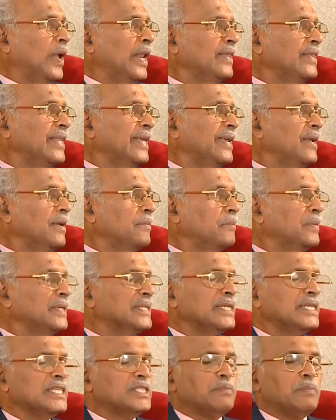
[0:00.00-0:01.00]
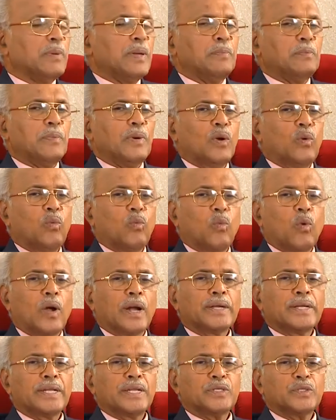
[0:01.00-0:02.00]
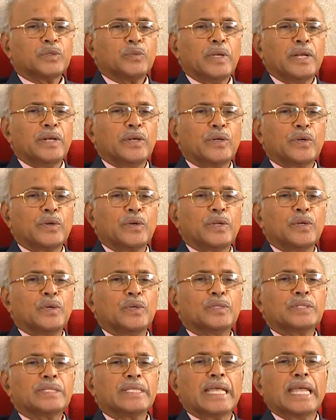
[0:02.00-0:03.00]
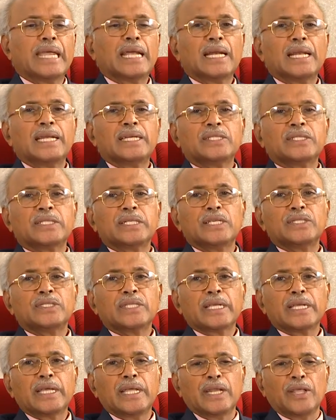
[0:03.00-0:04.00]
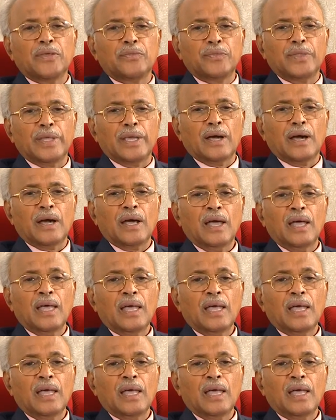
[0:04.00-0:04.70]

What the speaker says: the British people wanted to introduce English teaching in India,